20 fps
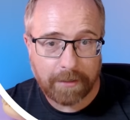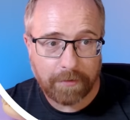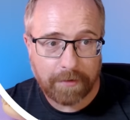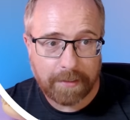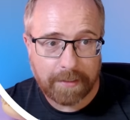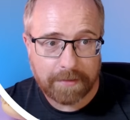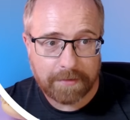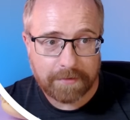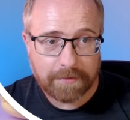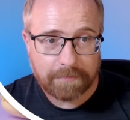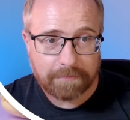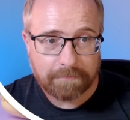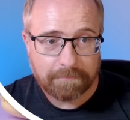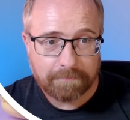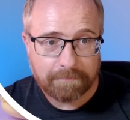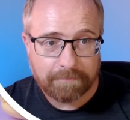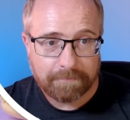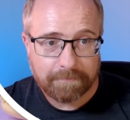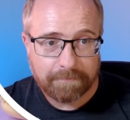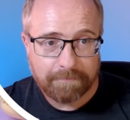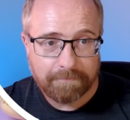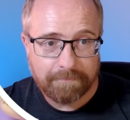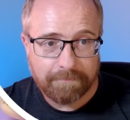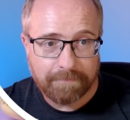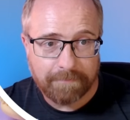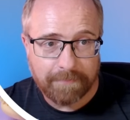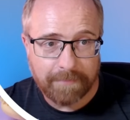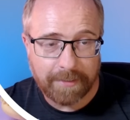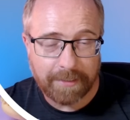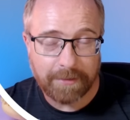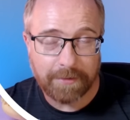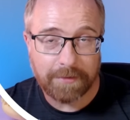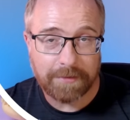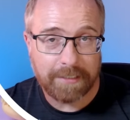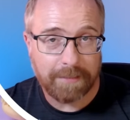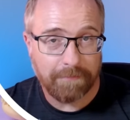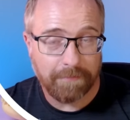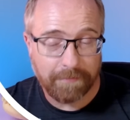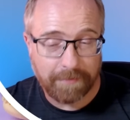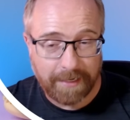credits, you can do
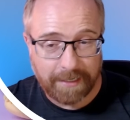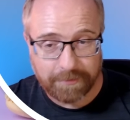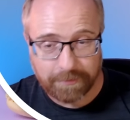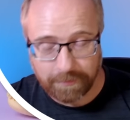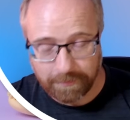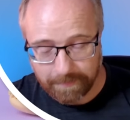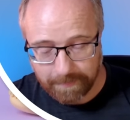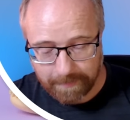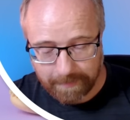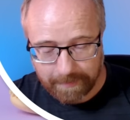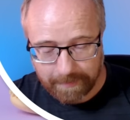this even faster.